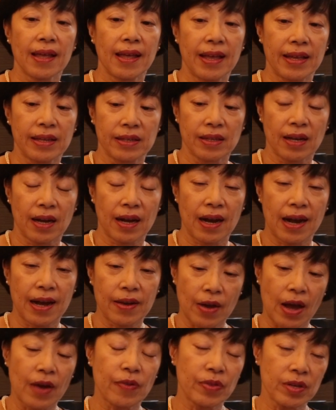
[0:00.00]
And
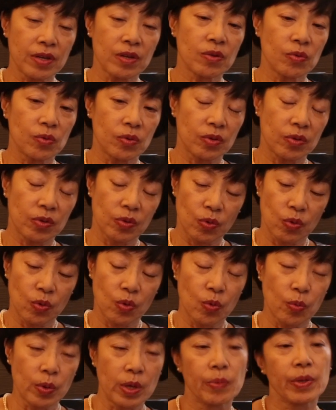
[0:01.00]
I think
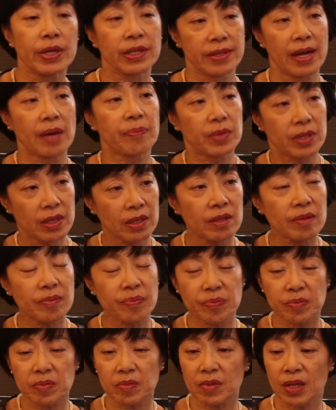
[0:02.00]
we adapted,
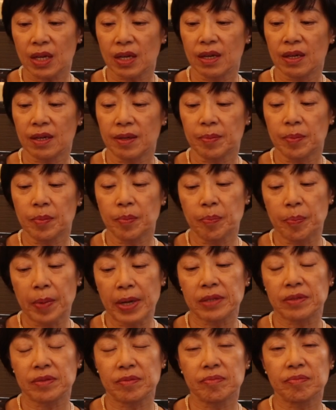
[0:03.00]

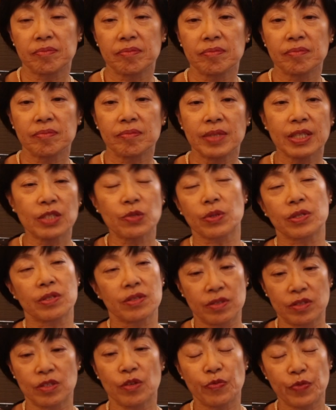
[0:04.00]
but this was
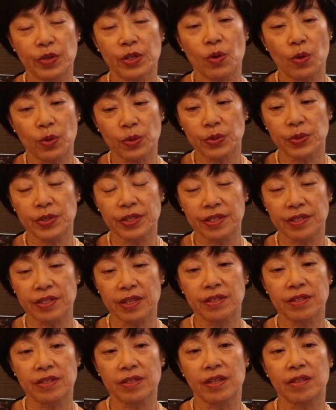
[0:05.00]
different also in the
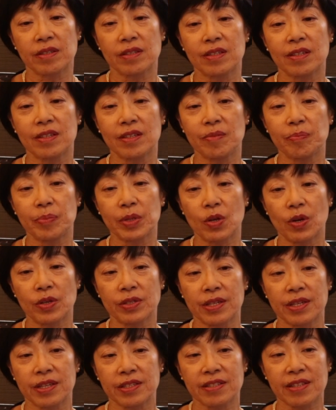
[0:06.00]
sense that
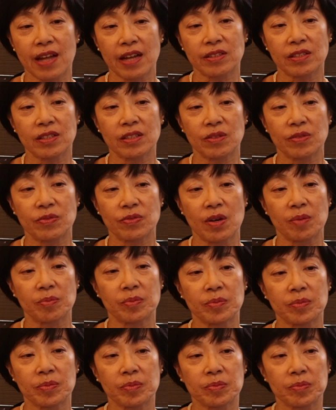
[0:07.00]
because it had started
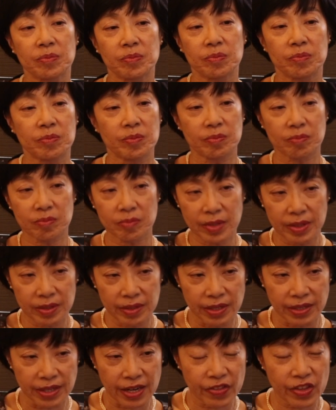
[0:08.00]
from
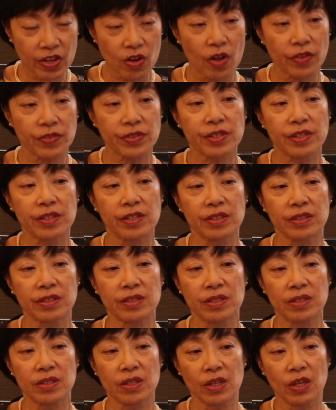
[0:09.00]
another
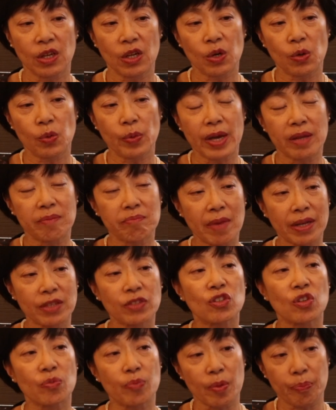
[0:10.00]
continent, we had
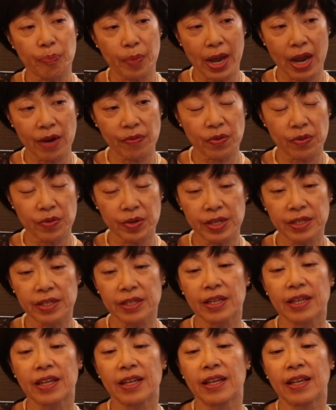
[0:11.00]
months to prepare for it,